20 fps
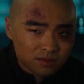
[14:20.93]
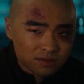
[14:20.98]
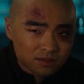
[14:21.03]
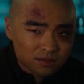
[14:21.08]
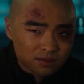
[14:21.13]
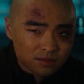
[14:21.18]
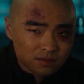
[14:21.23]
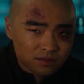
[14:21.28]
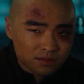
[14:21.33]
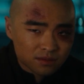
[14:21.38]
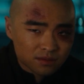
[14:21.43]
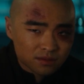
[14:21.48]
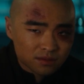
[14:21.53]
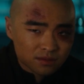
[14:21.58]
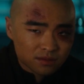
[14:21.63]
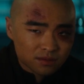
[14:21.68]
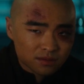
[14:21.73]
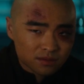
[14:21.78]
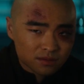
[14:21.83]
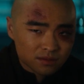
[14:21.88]

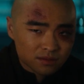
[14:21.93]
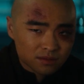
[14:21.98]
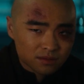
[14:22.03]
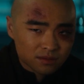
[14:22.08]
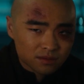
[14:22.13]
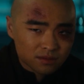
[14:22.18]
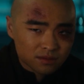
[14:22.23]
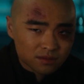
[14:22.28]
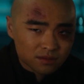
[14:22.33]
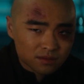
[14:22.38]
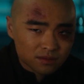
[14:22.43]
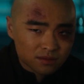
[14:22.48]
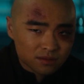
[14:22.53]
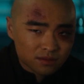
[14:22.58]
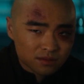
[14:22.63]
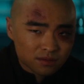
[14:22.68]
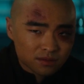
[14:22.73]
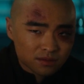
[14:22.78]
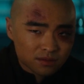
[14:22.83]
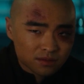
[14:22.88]

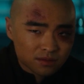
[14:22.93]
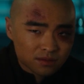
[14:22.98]
(silence)